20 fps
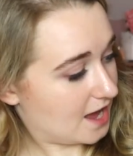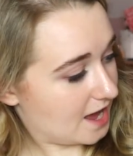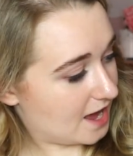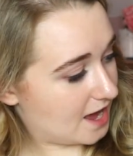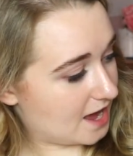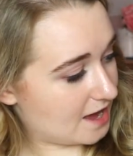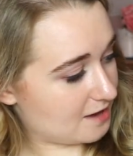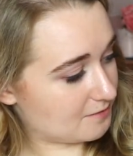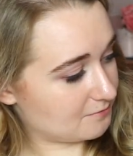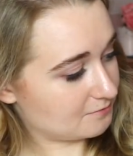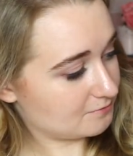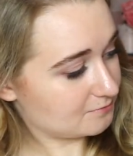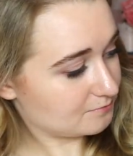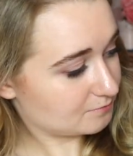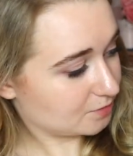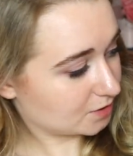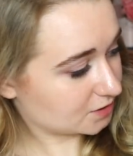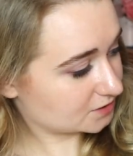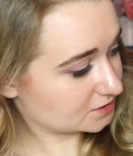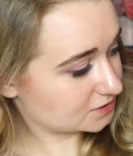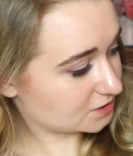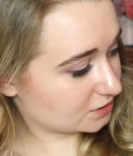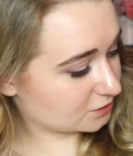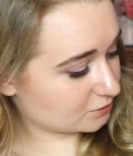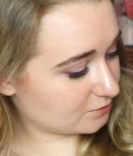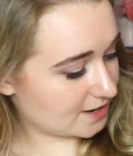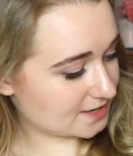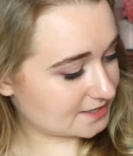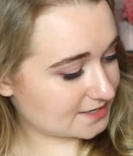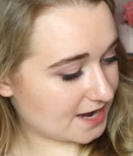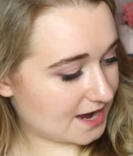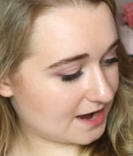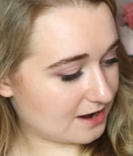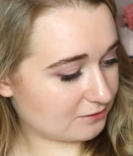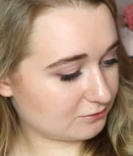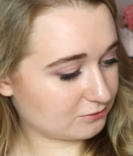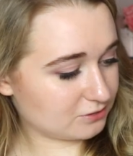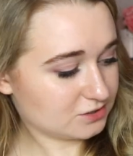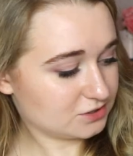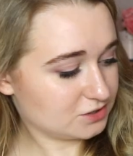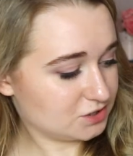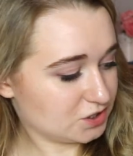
Um, buttons all the way down,